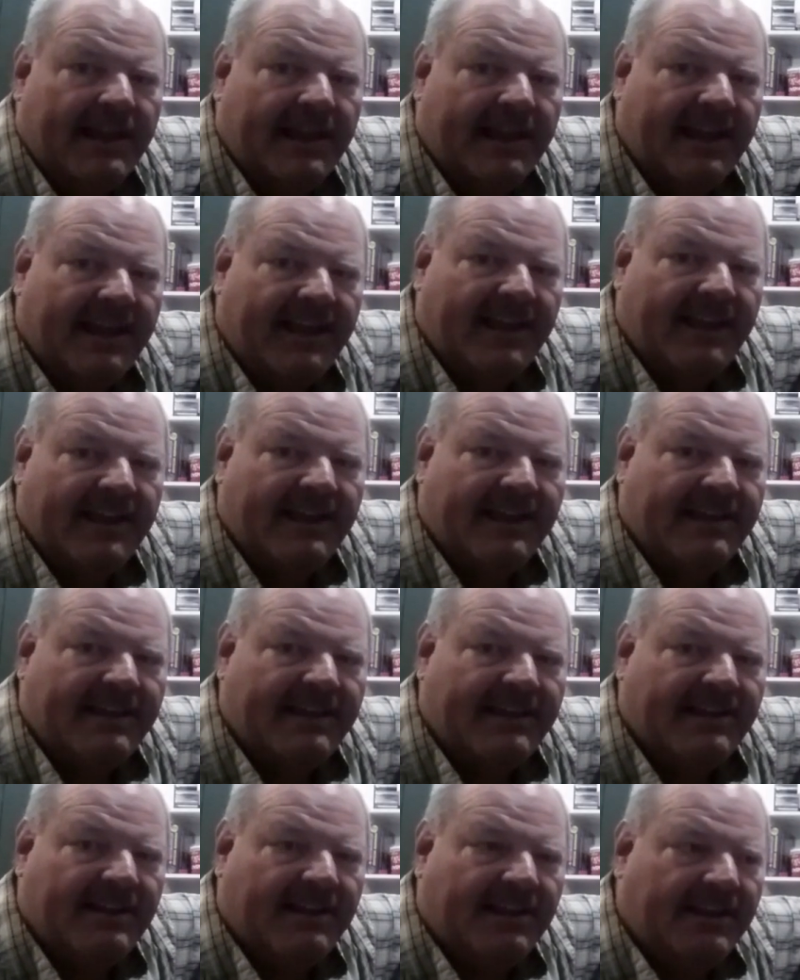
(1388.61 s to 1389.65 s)

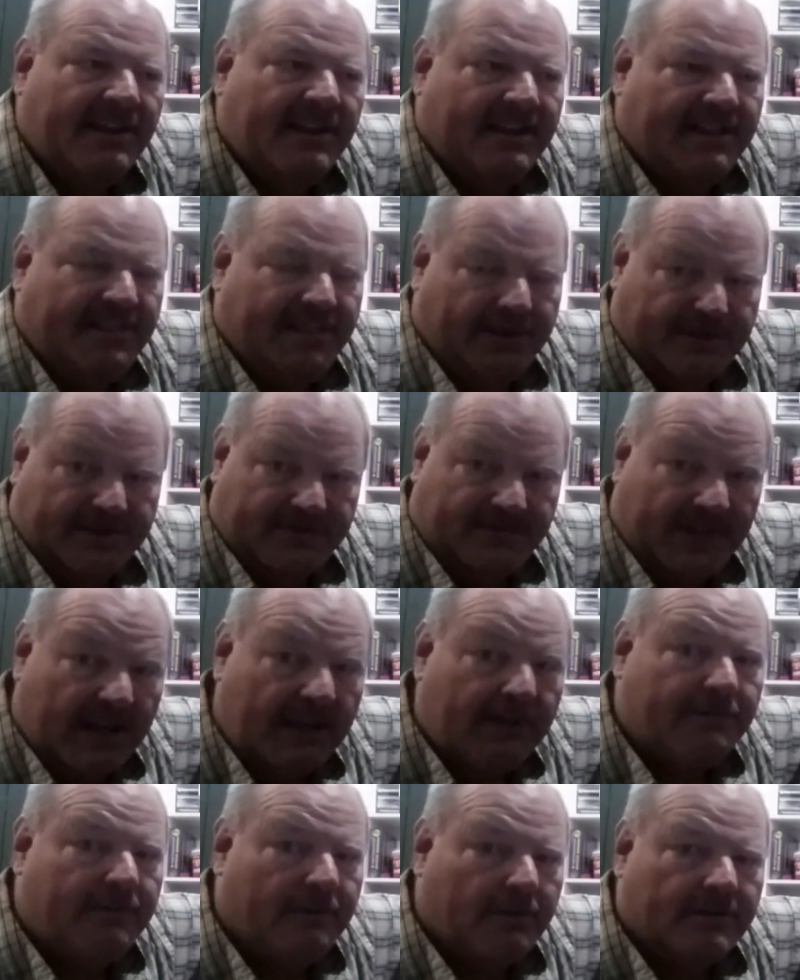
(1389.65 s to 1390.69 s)
and those
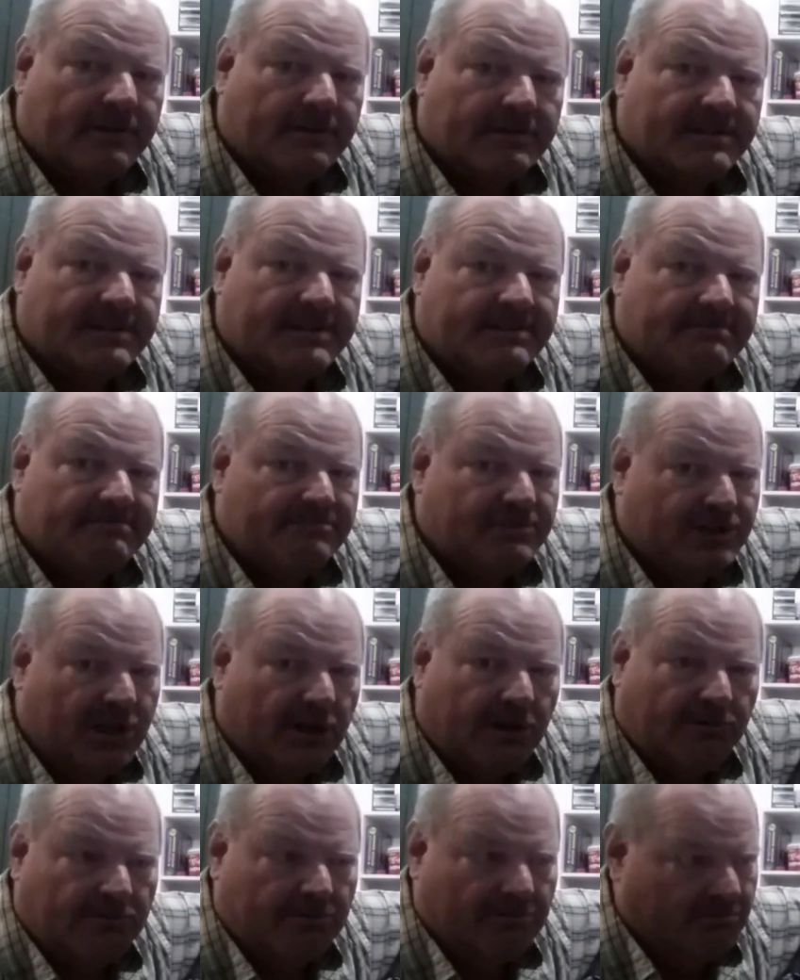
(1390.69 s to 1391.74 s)
file folders
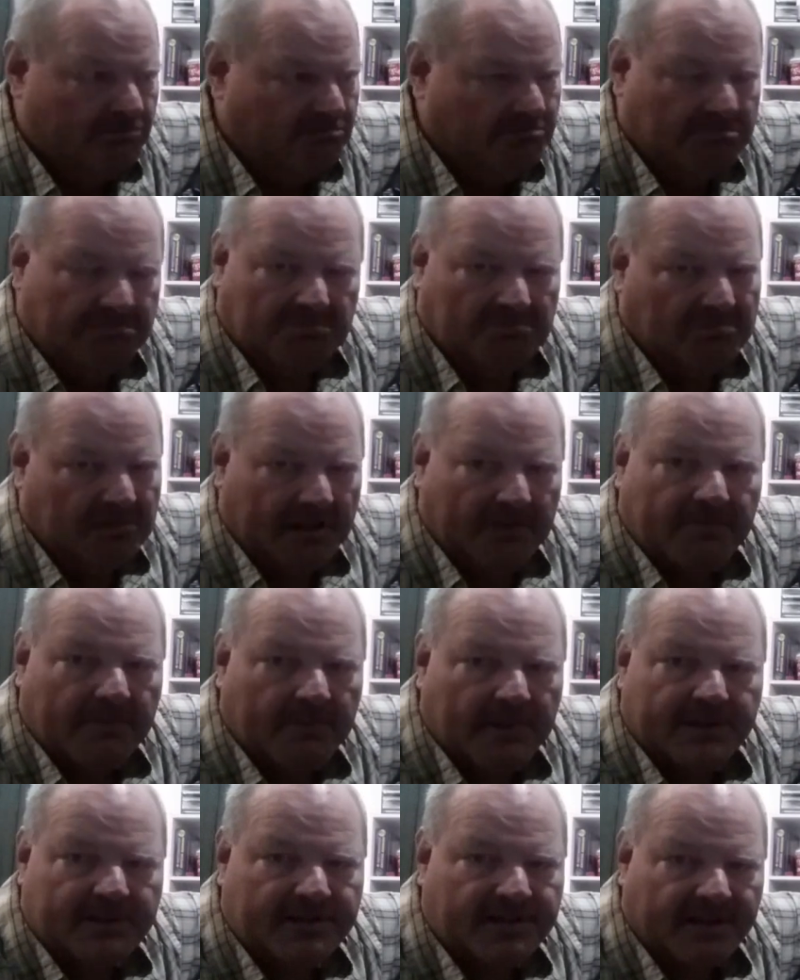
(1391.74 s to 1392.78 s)
showed
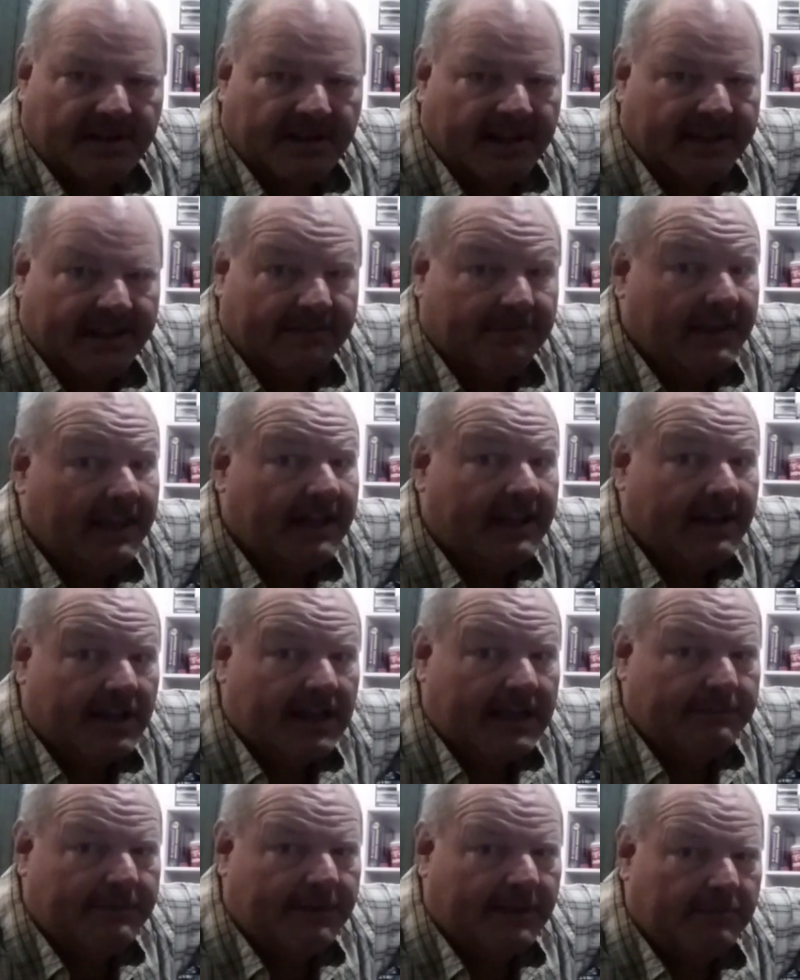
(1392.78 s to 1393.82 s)
information like if he had a
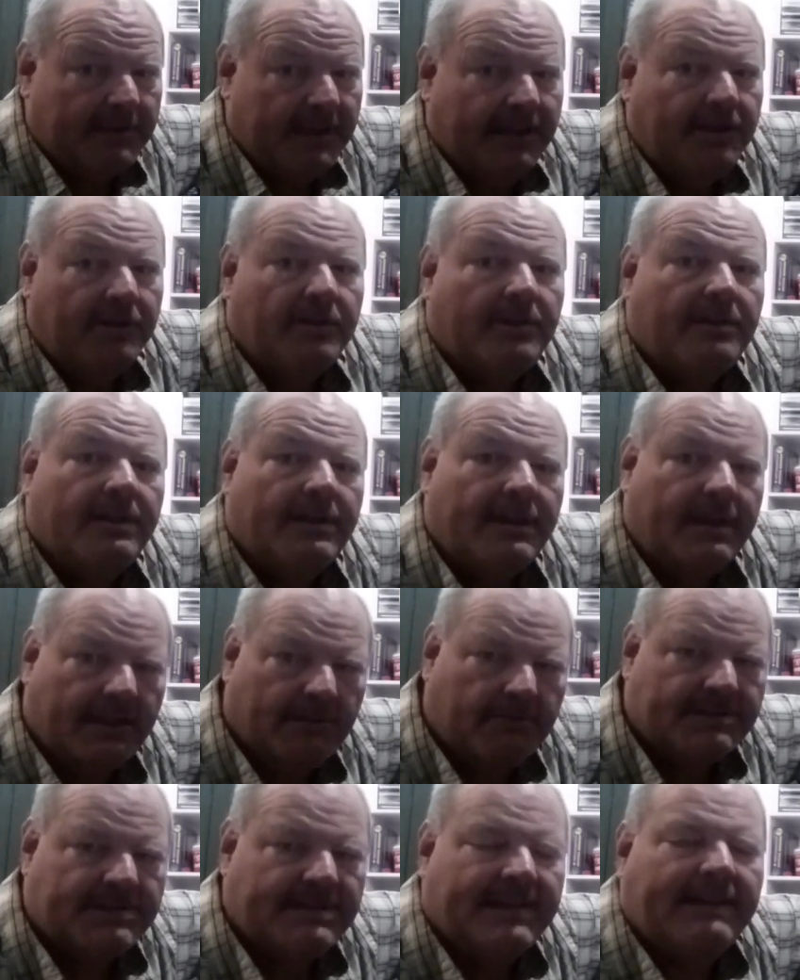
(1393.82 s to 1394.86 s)
copy of the manual, it
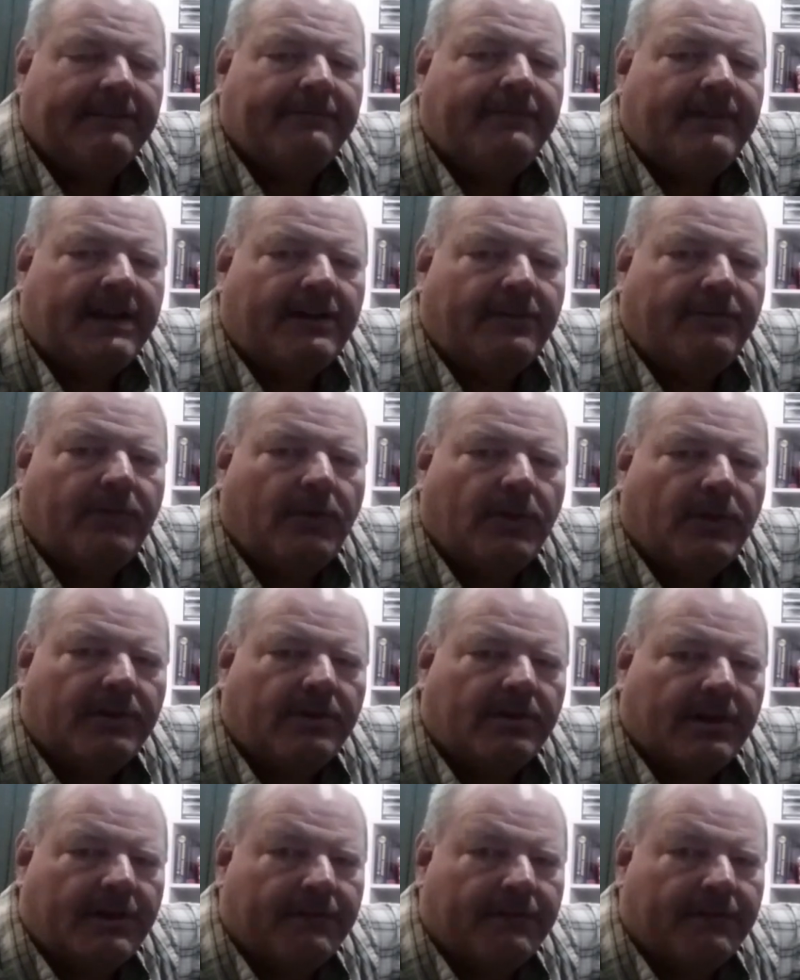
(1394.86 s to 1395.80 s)
was in that file folder.